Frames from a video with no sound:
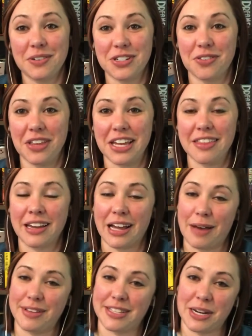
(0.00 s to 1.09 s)
what you think in the
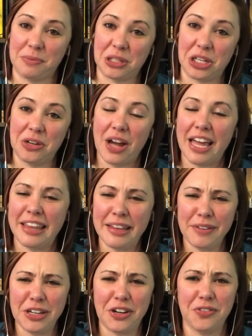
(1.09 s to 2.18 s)
comments down below, and let
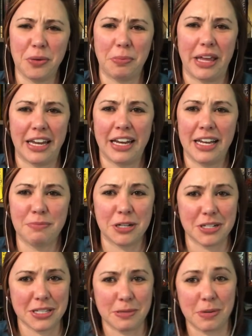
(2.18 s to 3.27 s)
me know if you plan on
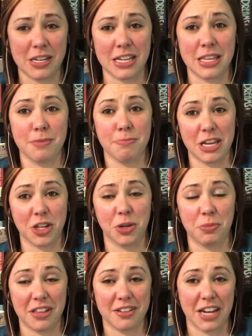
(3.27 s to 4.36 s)
participating in the Make Your
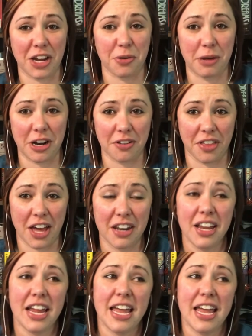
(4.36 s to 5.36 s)
Myth Taker Marathon,